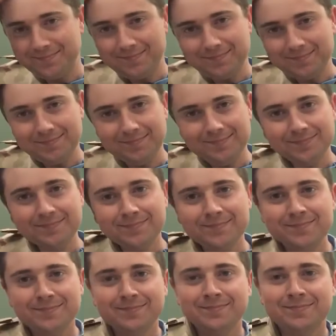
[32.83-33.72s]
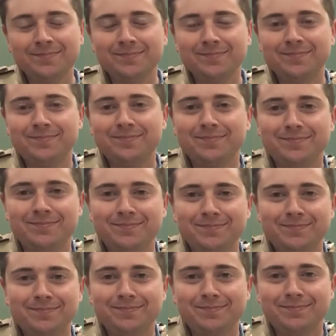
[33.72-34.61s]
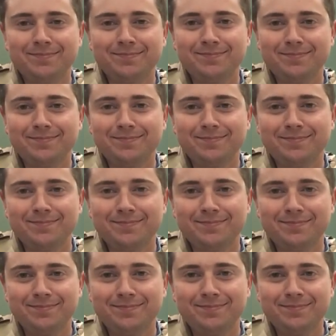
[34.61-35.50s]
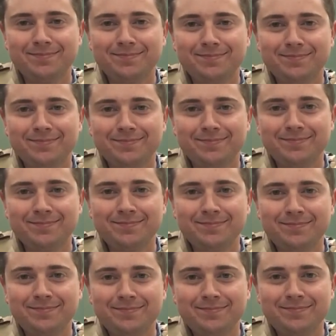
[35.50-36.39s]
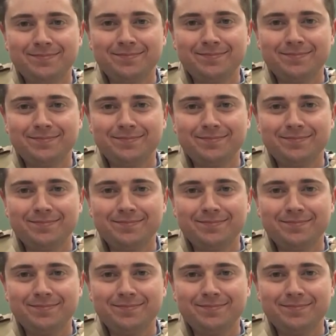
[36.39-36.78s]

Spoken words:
(not speaking)